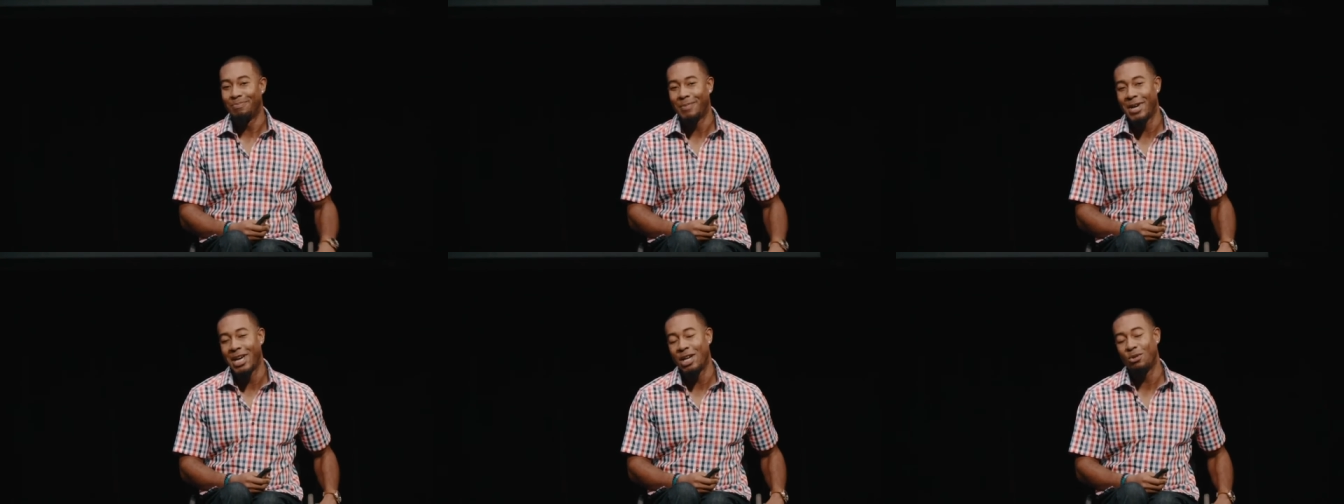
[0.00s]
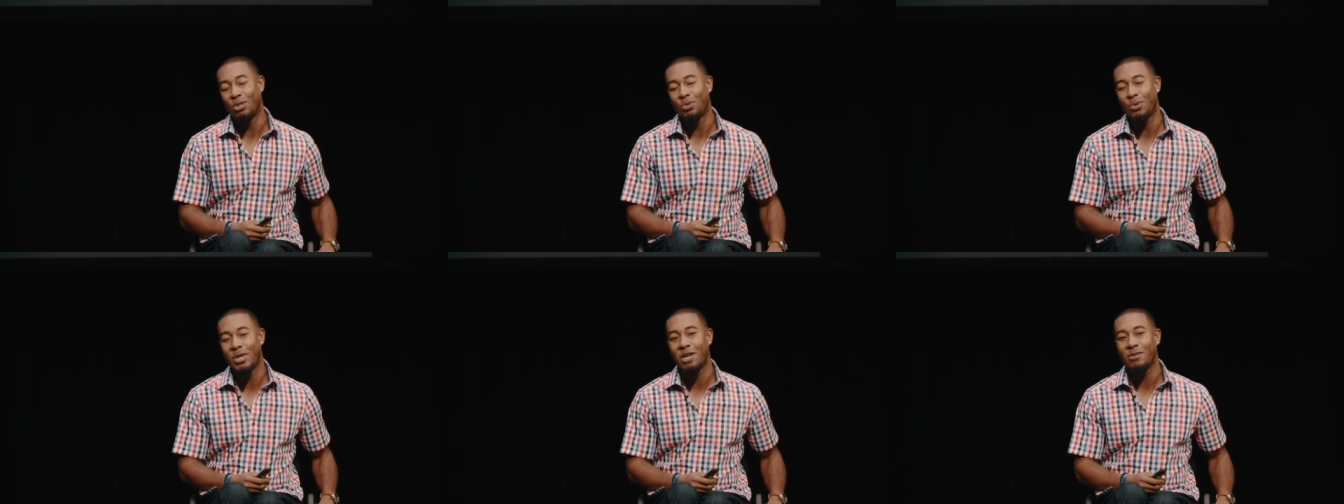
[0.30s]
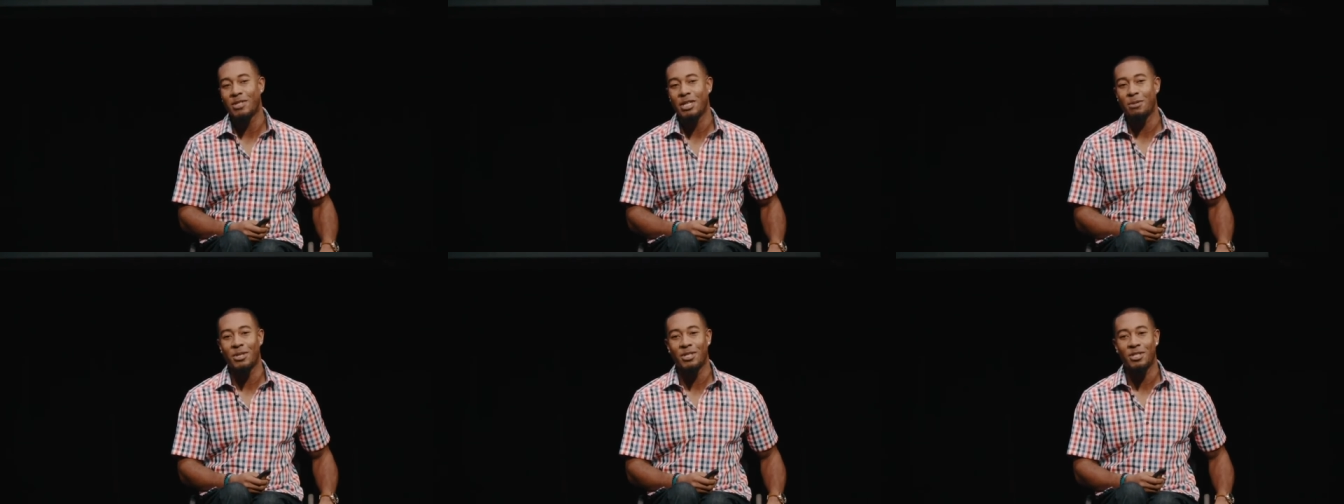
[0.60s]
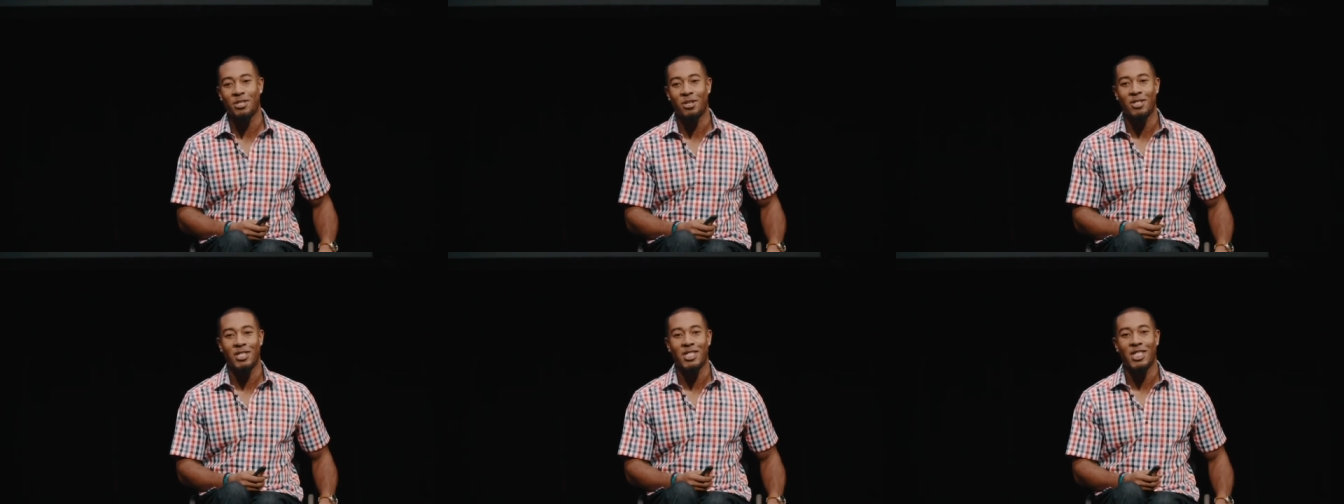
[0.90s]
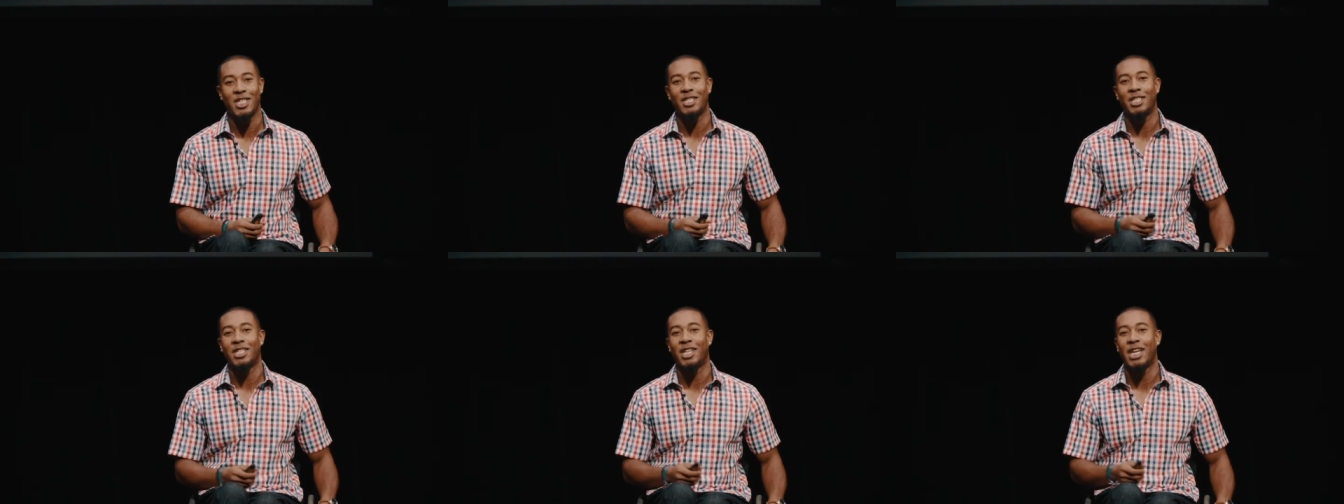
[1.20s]
And it was when I was able to start
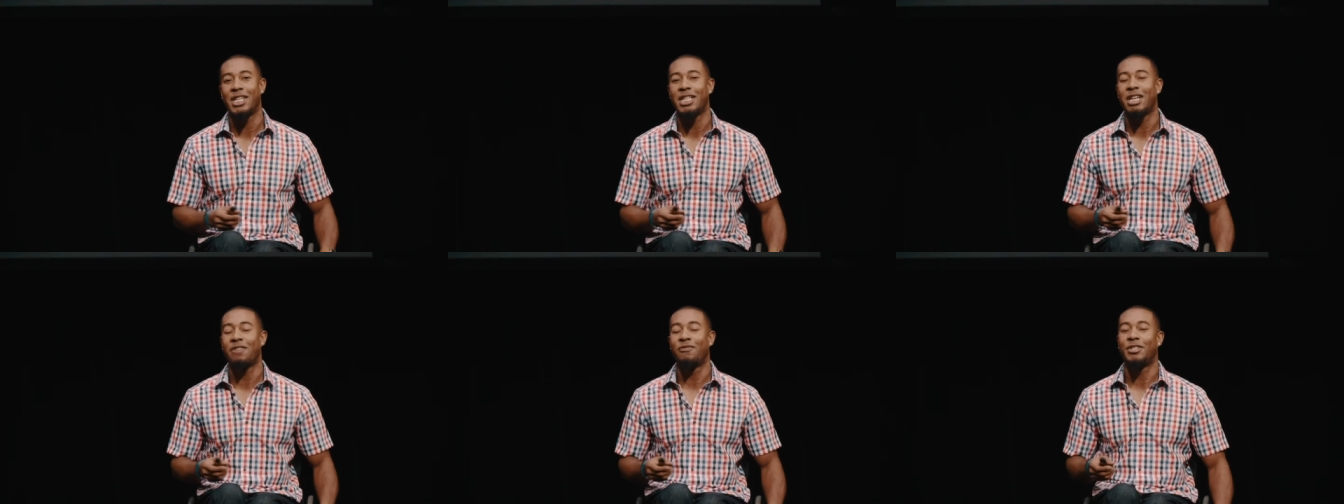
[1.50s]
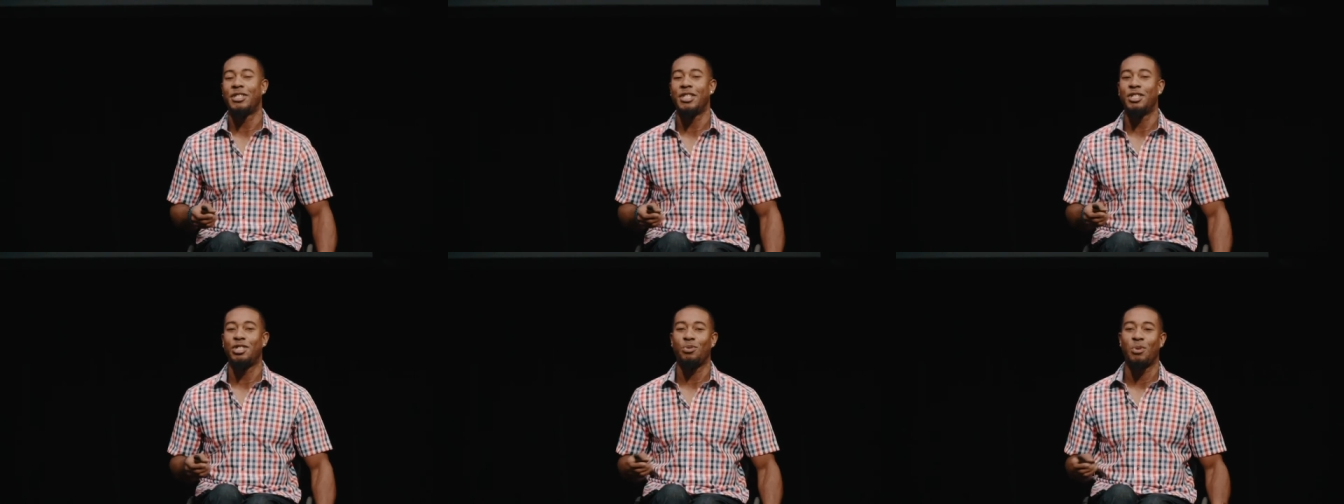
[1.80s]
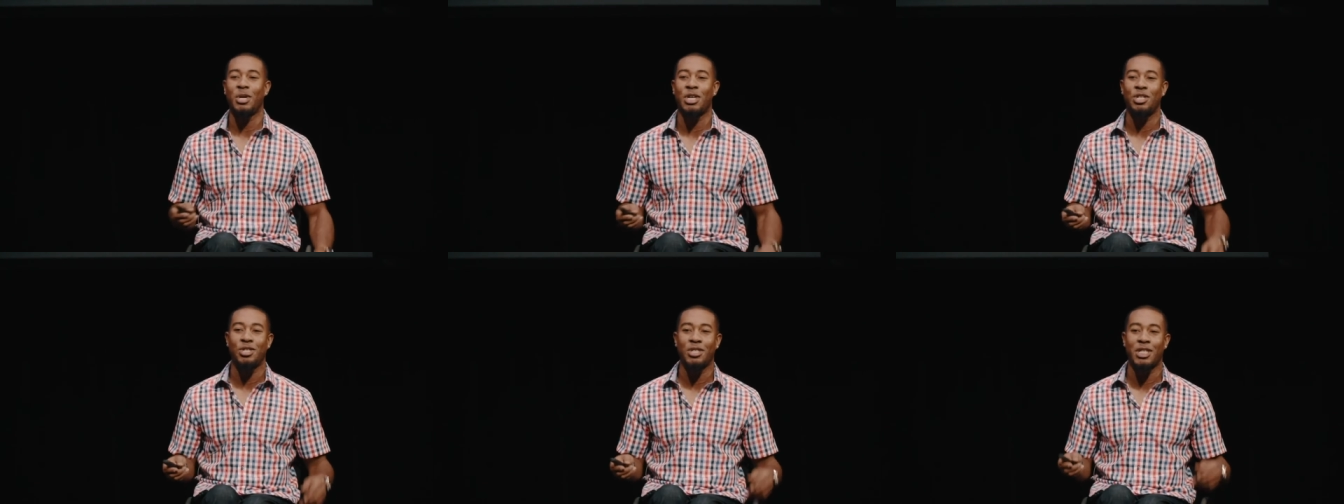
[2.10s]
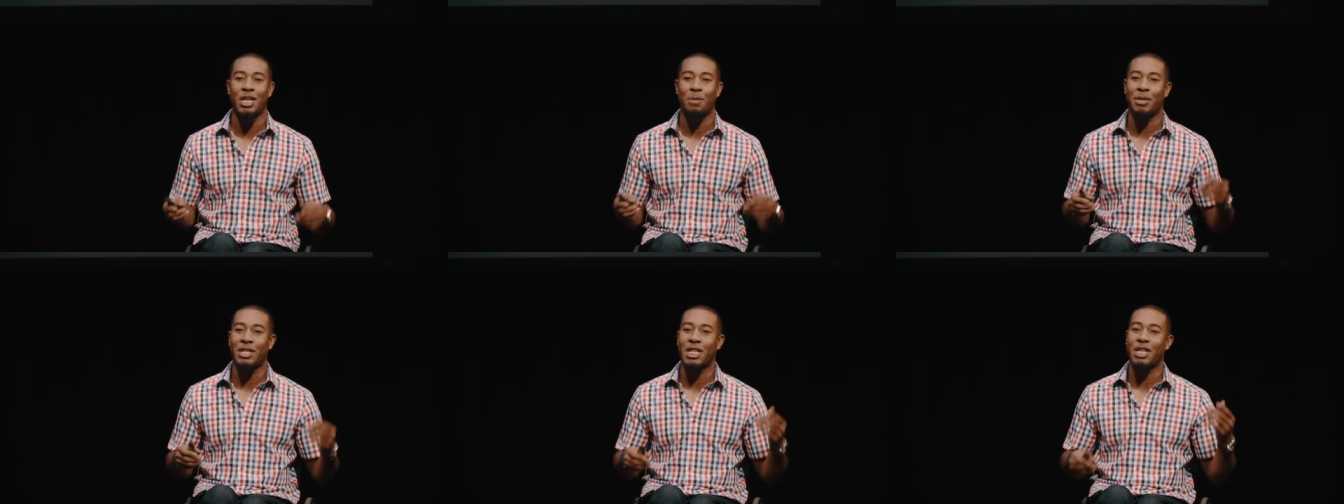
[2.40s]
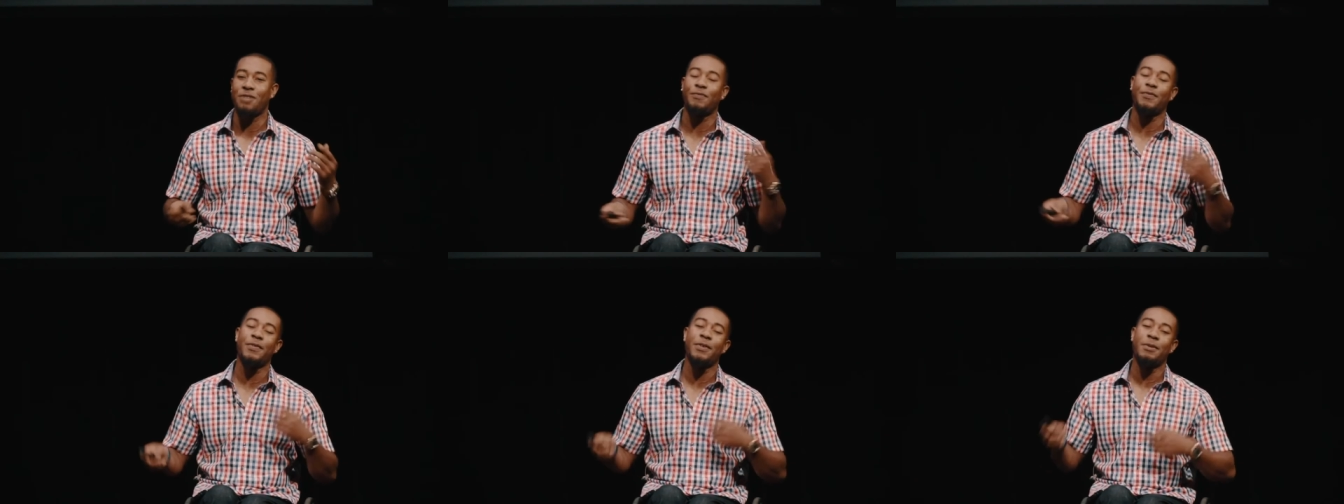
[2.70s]
seeing the light in every situation that my
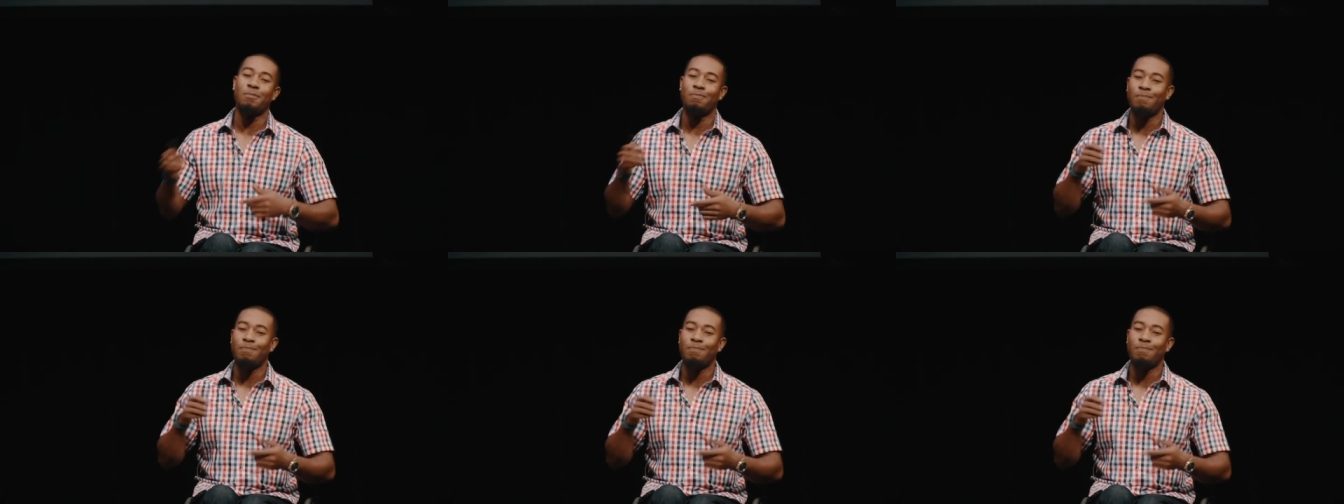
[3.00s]
life